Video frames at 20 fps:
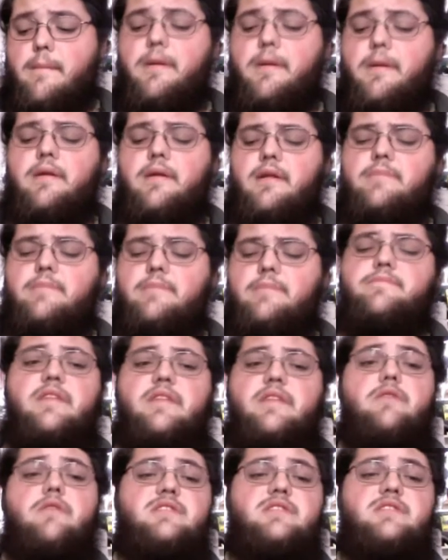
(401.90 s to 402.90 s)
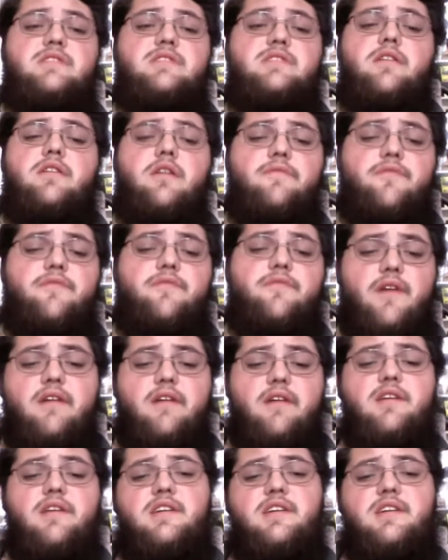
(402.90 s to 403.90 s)
But it was still a
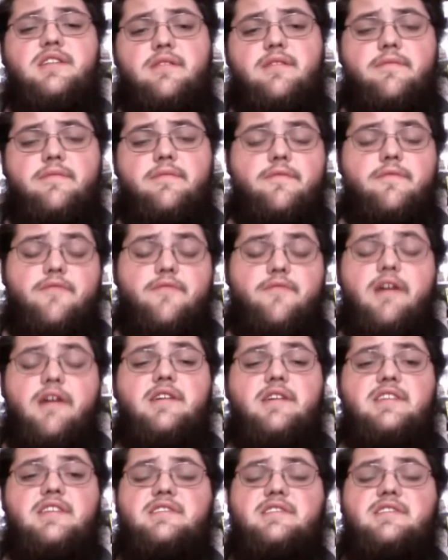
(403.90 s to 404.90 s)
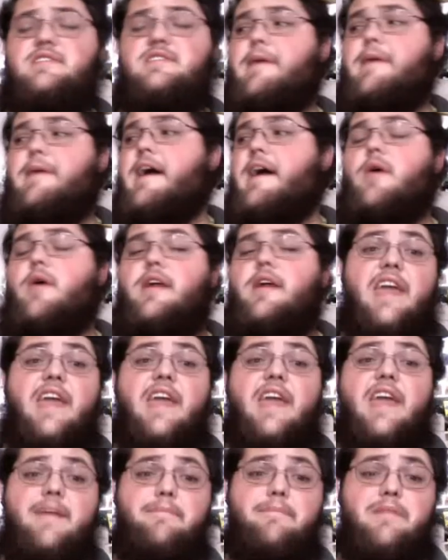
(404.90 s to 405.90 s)
very, very decent tobacco, and you
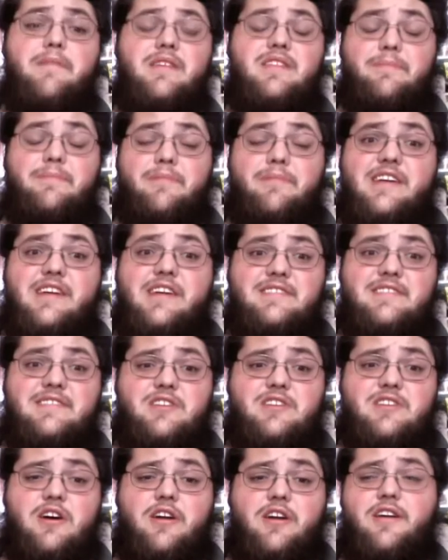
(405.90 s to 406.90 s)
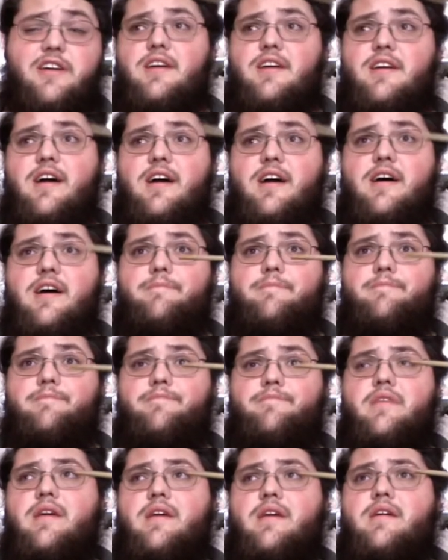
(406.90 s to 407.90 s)
can't beat the prices on it.
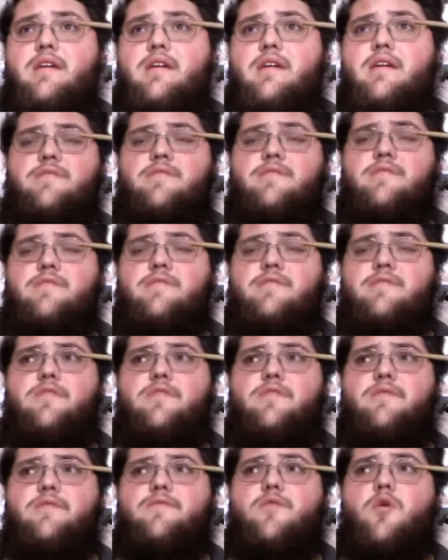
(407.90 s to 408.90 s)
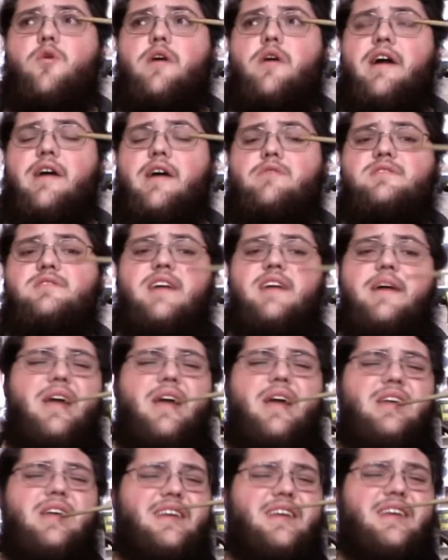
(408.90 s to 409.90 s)
I think for 4 ounces, I
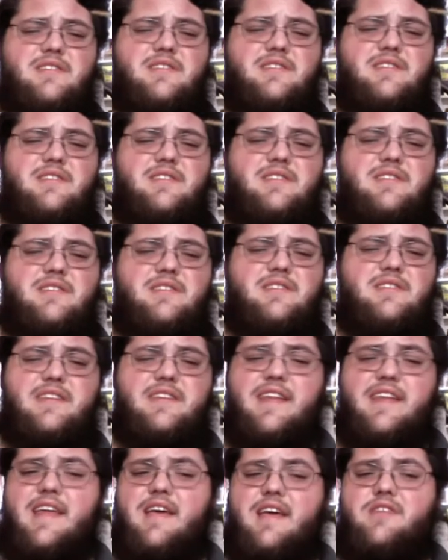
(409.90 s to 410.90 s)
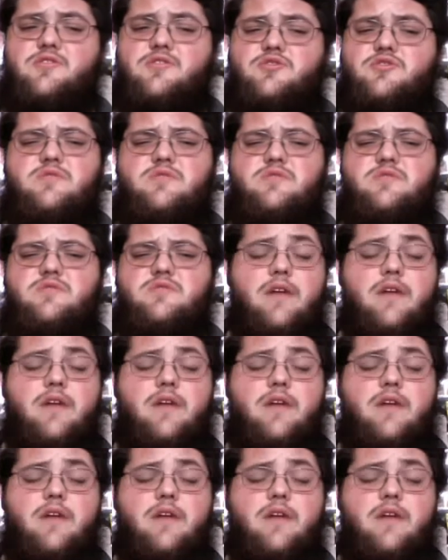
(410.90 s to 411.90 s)
paid like $2 and two
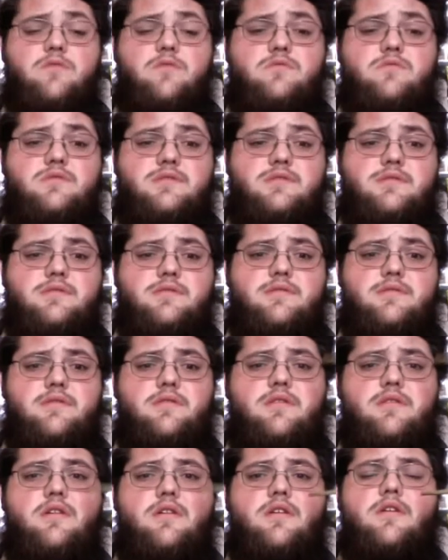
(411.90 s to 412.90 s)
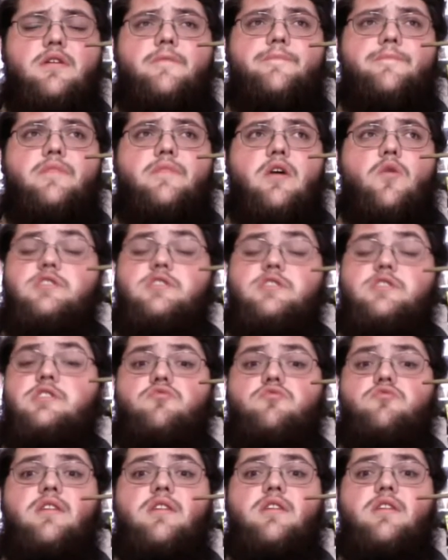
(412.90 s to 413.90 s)
something an ounce, which
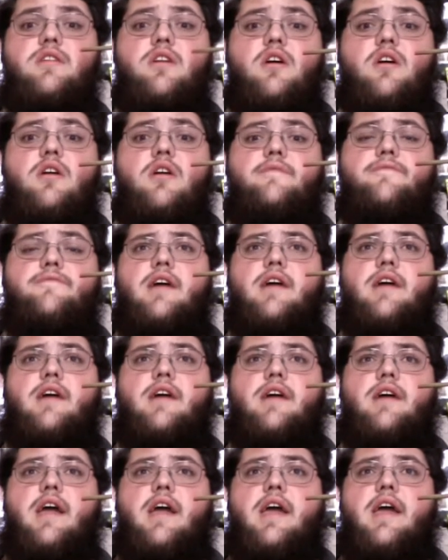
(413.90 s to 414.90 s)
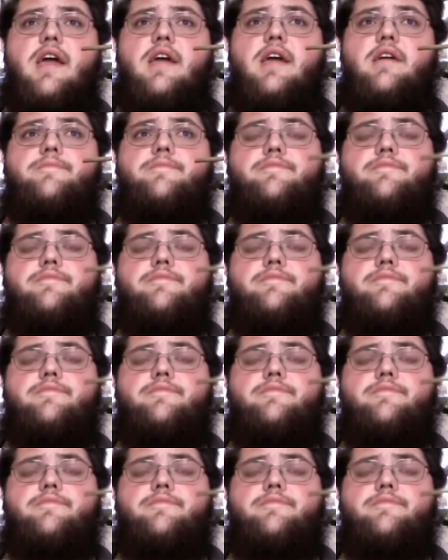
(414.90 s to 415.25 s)
is really good for a